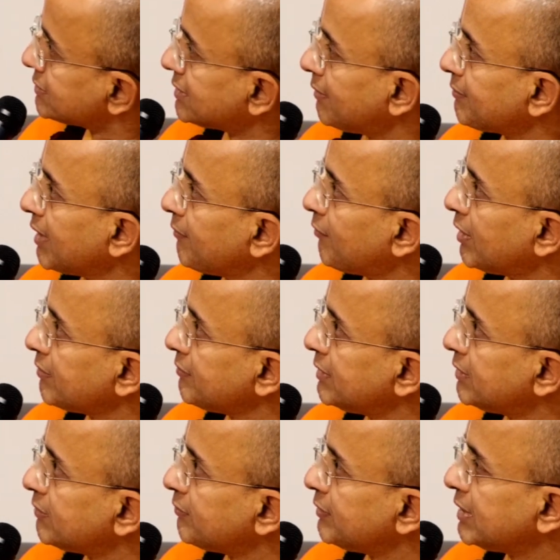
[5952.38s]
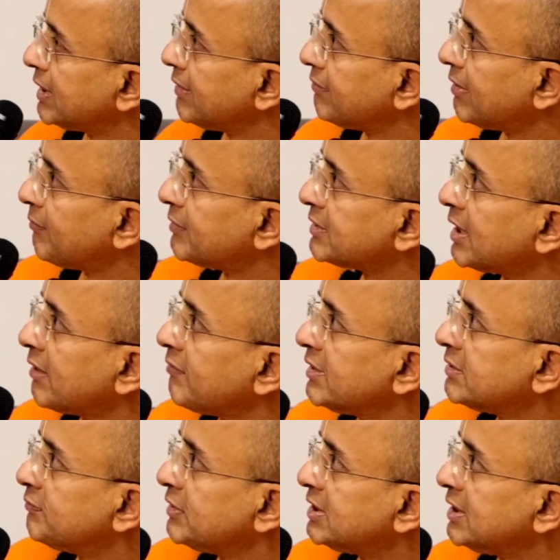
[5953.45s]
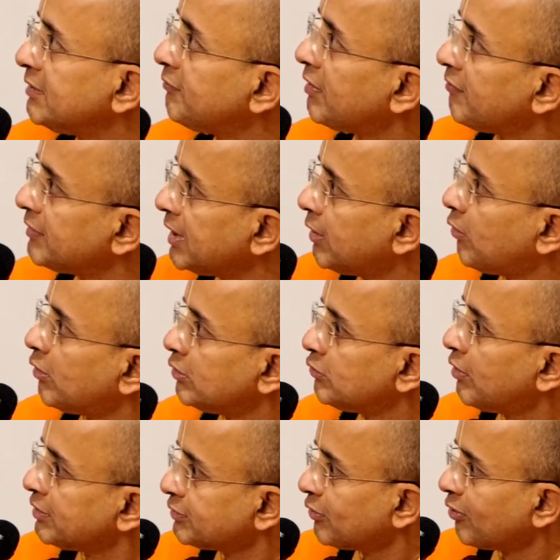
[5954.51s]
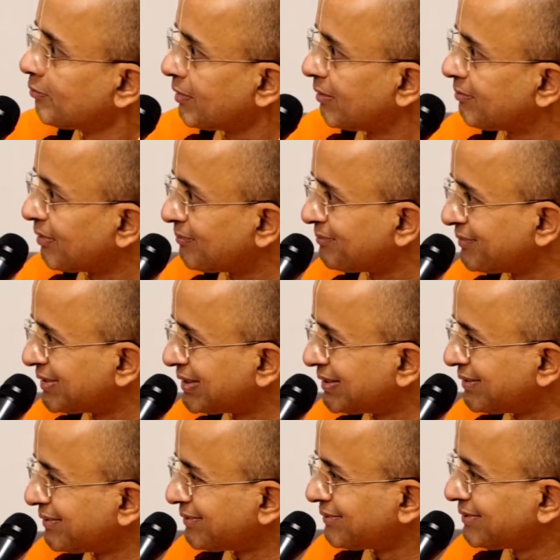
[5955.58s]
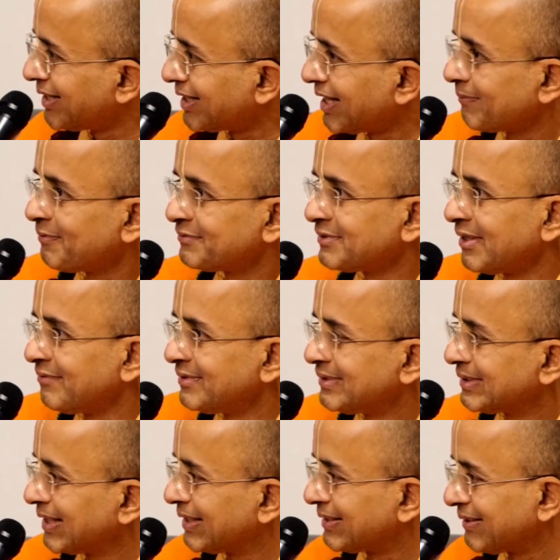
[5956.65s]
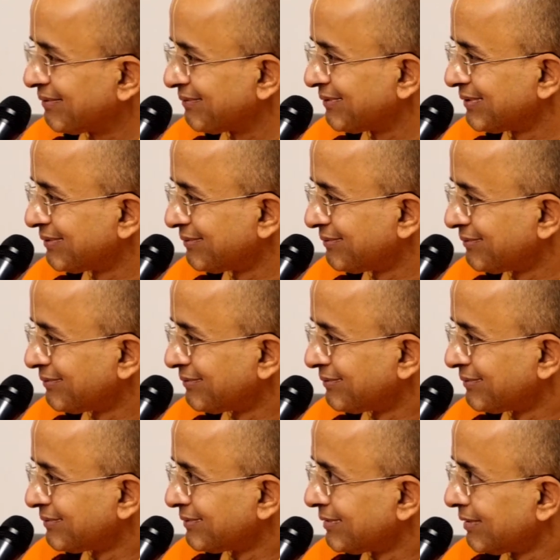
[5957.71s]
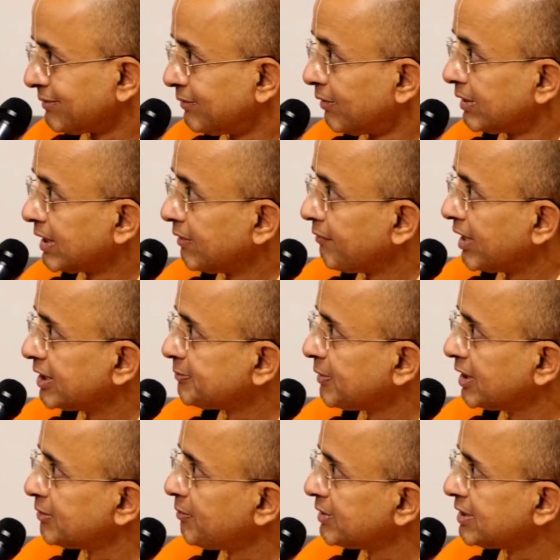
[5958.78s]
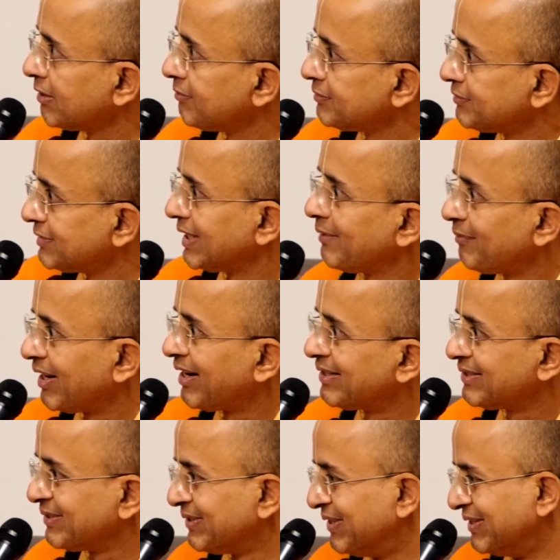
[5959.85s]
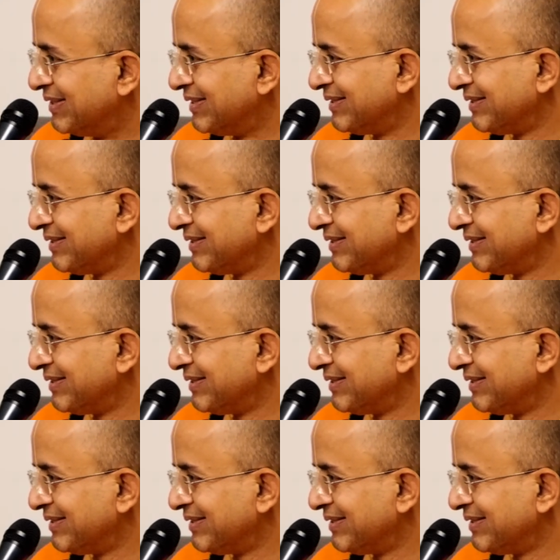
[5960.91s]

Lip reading: Sometimes what we do, we give them a service which even if they don't do also no problem. That type of service you can give. Don't give a responsible service which they may not do.